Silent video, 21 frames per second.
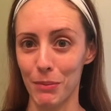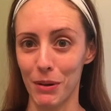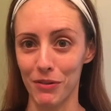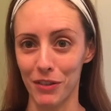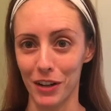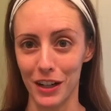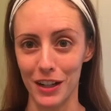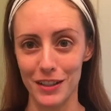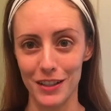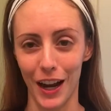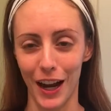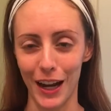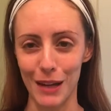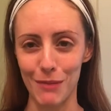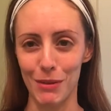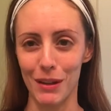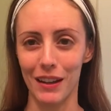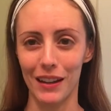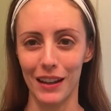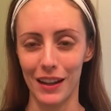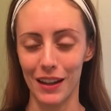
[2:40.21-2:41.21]
I've got a tiny
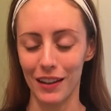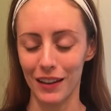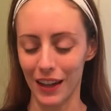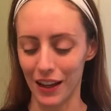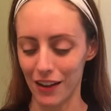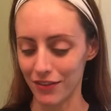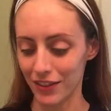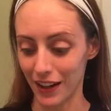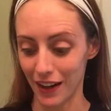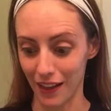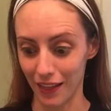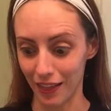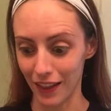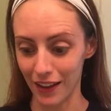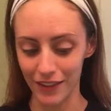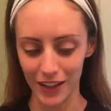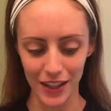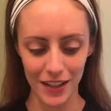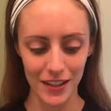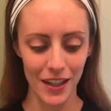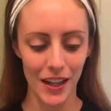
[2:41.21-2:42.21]
bit left and I
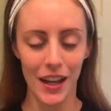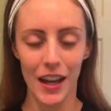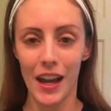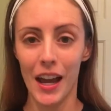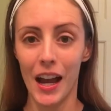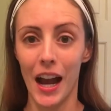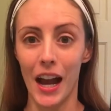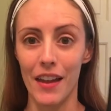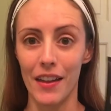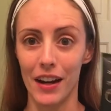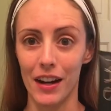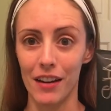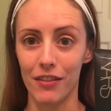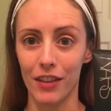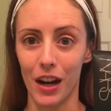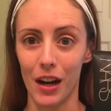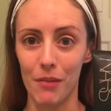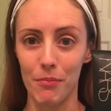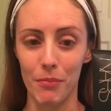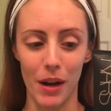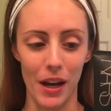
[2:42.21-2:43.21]
love it. And then I've
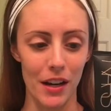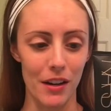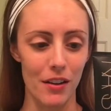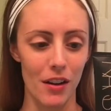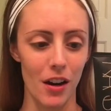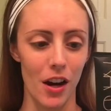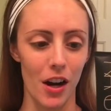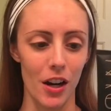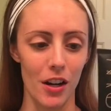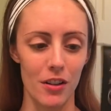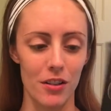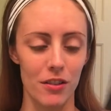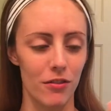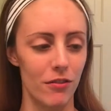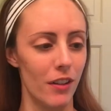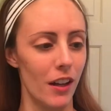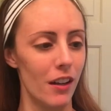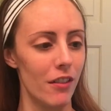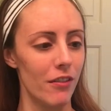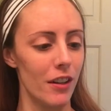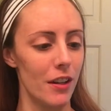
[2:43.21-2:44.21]
got my NARS
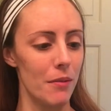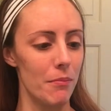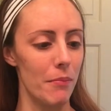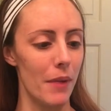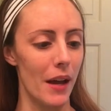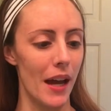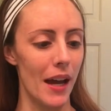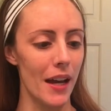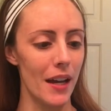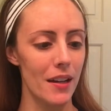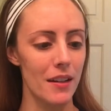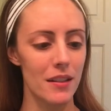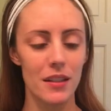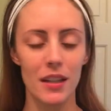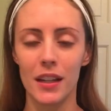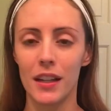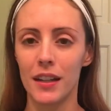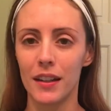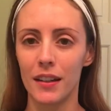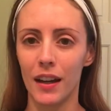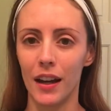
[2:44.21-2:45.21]
Velvet Matte,
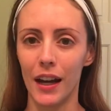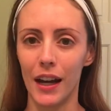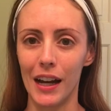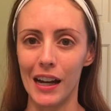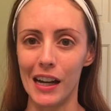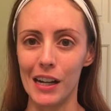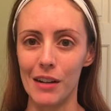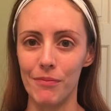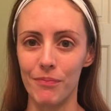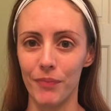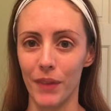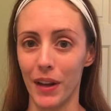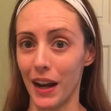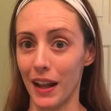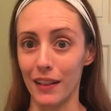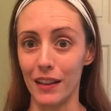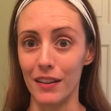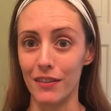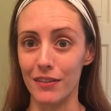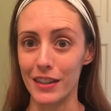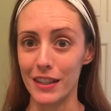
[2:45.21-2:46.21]
and I
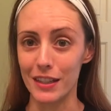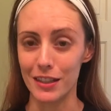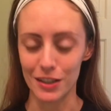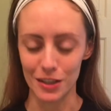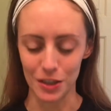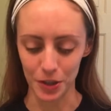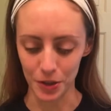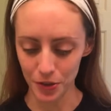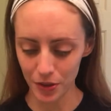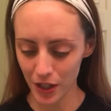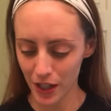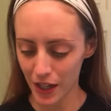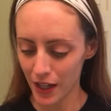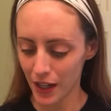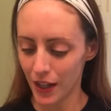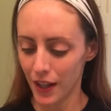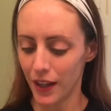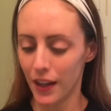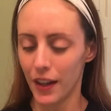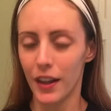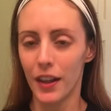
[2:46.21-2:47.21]
love this too.
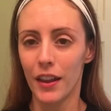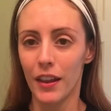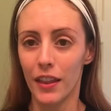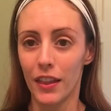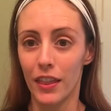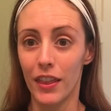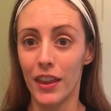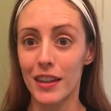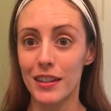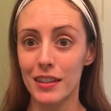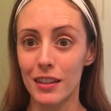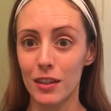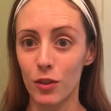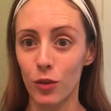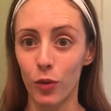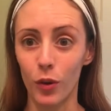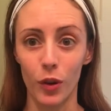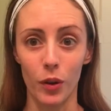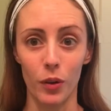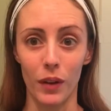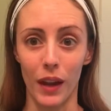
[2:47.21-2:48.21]
This is
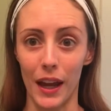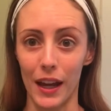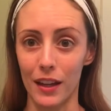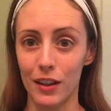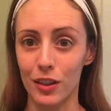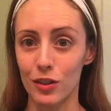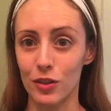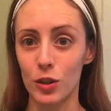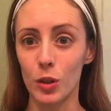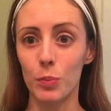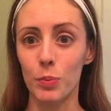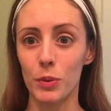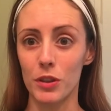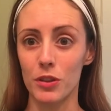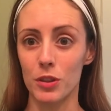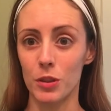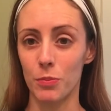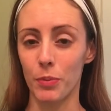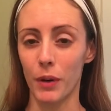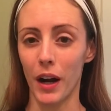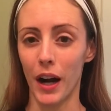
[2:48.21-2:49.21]
for like super,
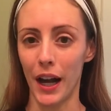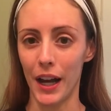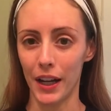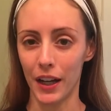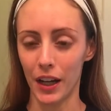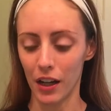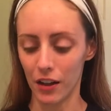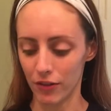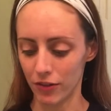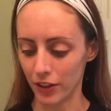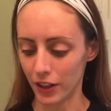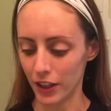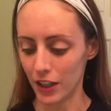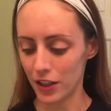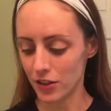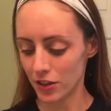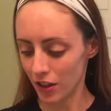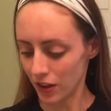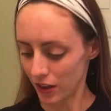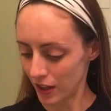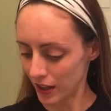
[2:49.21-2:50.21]
super high
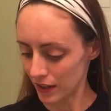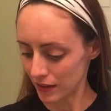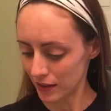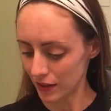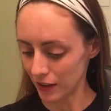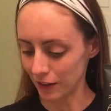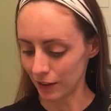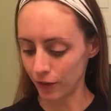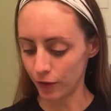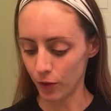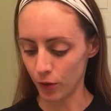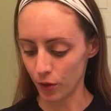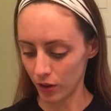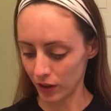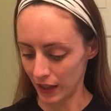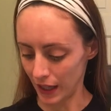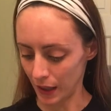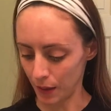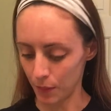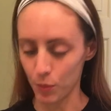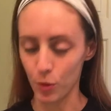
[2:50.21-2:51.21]
coverage. This is for
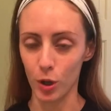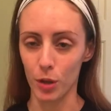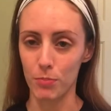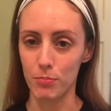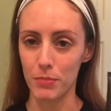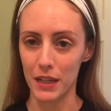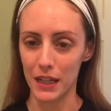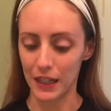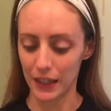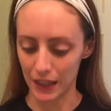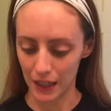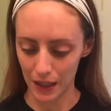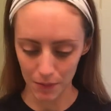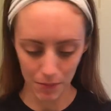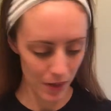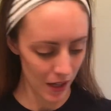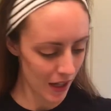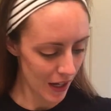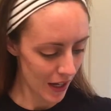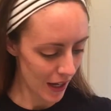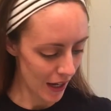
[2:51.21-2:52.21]
like more medium.